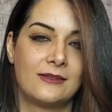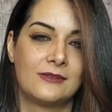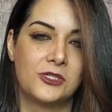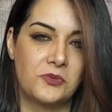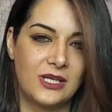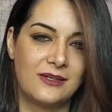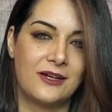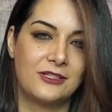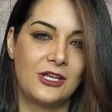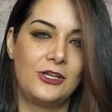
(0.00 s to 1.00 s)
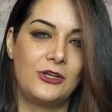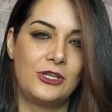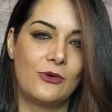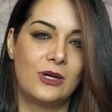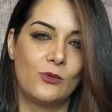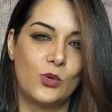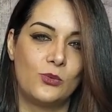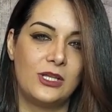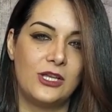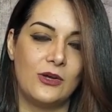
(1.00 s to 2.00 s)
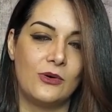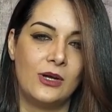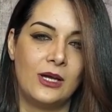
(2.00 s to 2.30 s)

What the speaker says: so we can continue doing what we do,